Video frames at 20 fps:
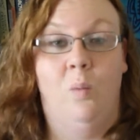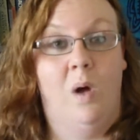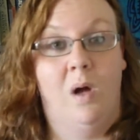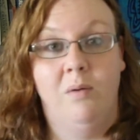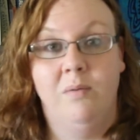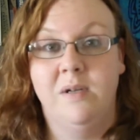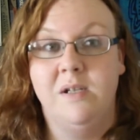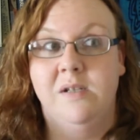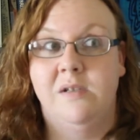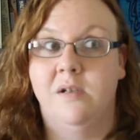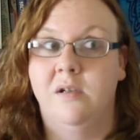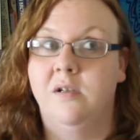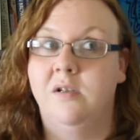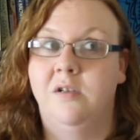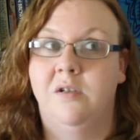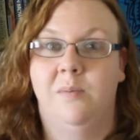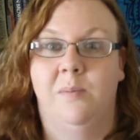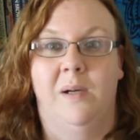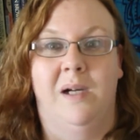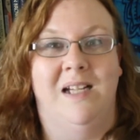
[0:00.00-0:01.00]
well
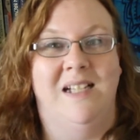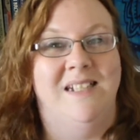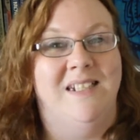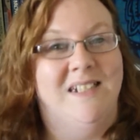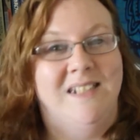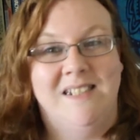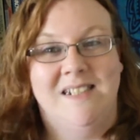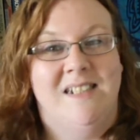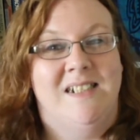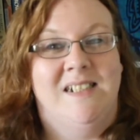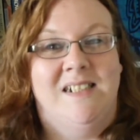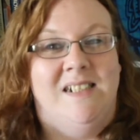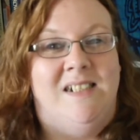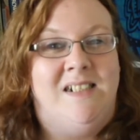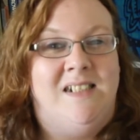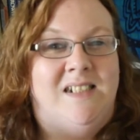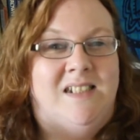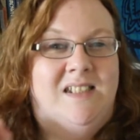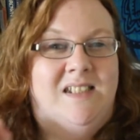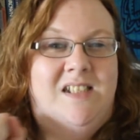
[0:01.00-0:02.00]
researched, but
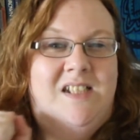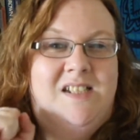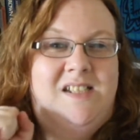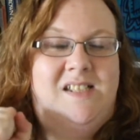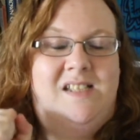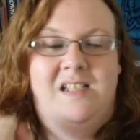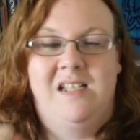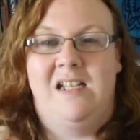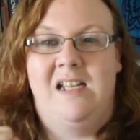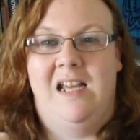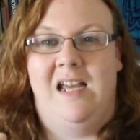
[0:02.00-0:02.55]
just